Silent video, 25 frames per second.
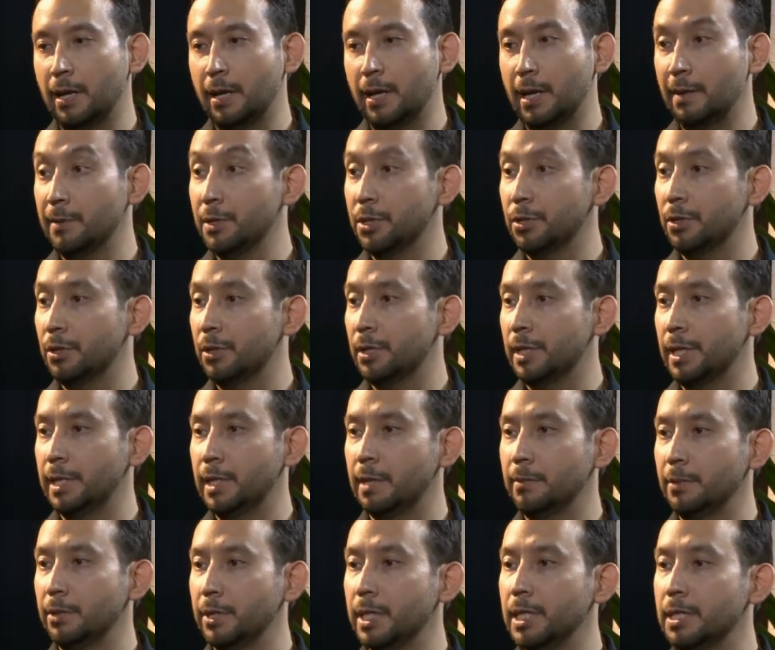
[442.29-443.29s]
Amazon
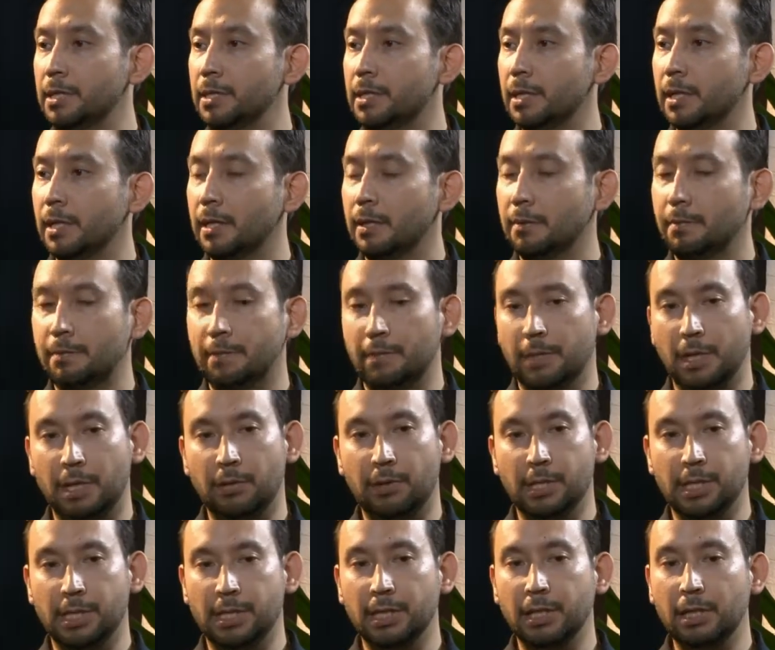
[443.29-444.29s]
AWS here
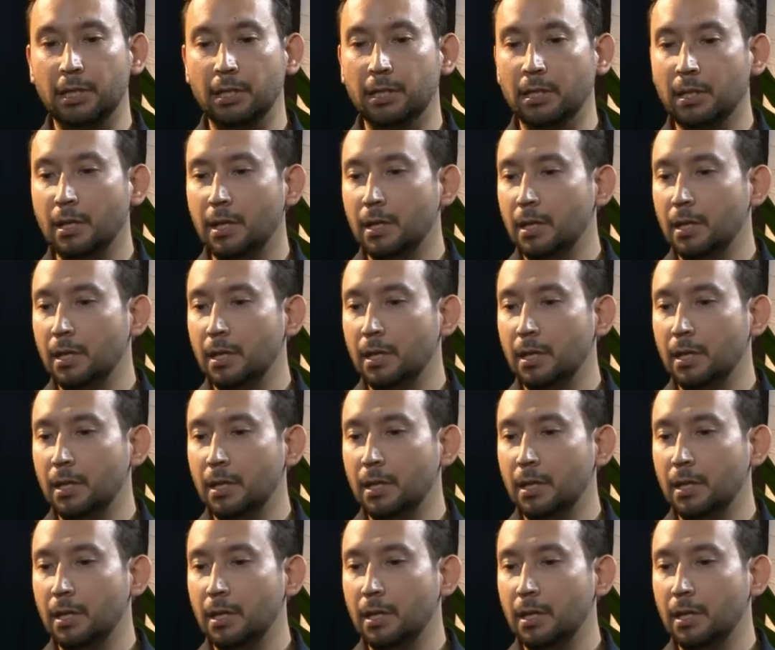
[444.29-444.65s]
in Sydney.